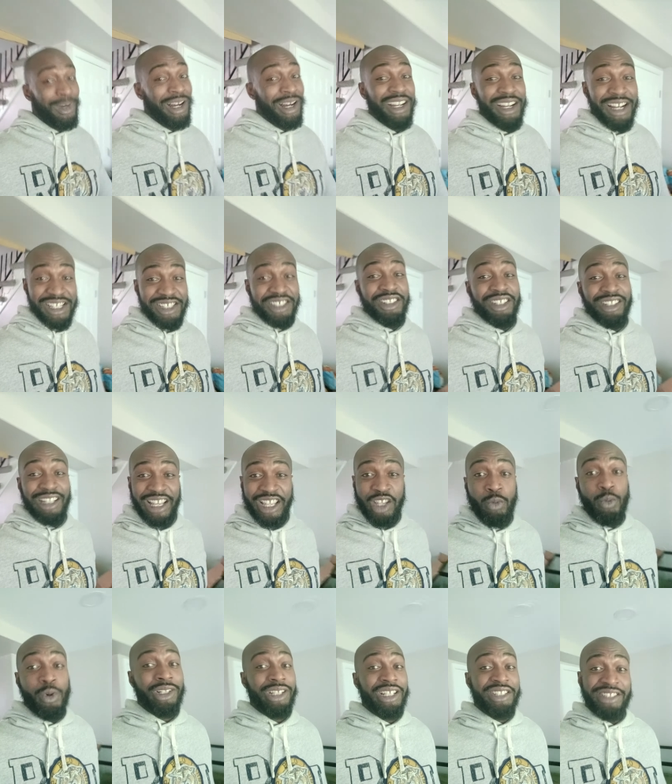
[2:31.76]
my cousin looked like he
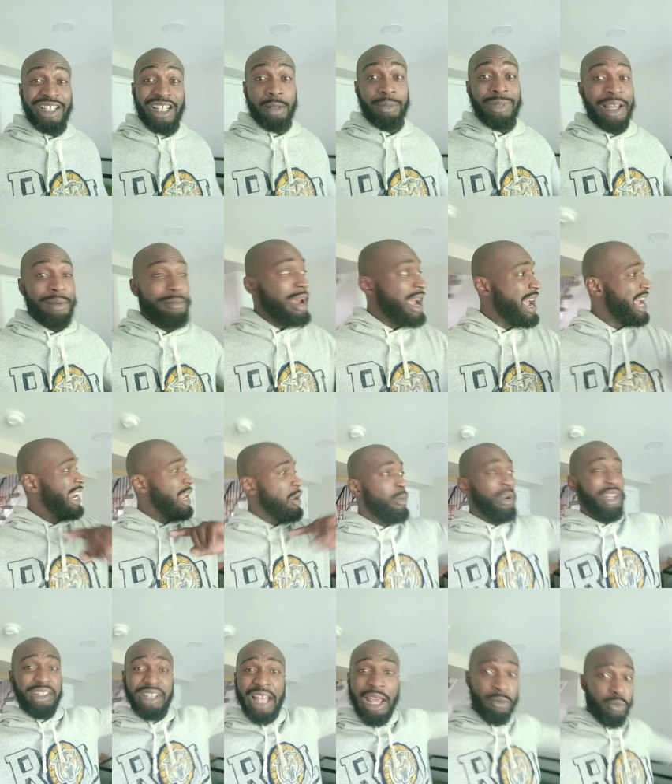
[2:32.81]
wanted to tell him, like, man, they
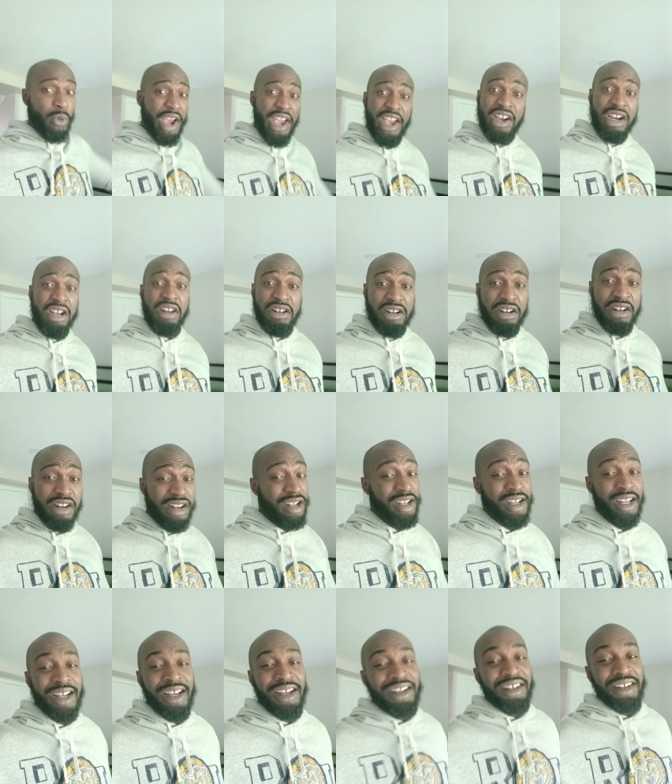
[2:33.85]
went that way.
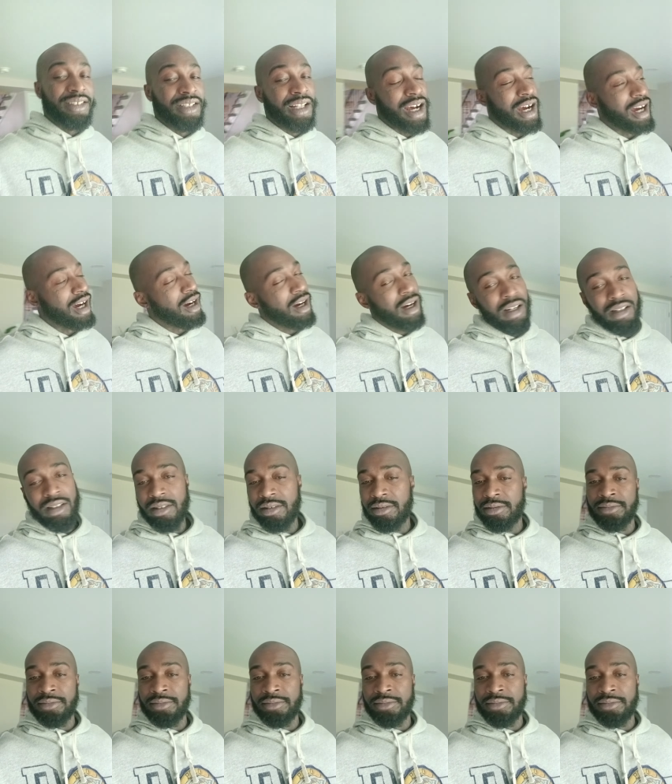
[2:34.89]
No,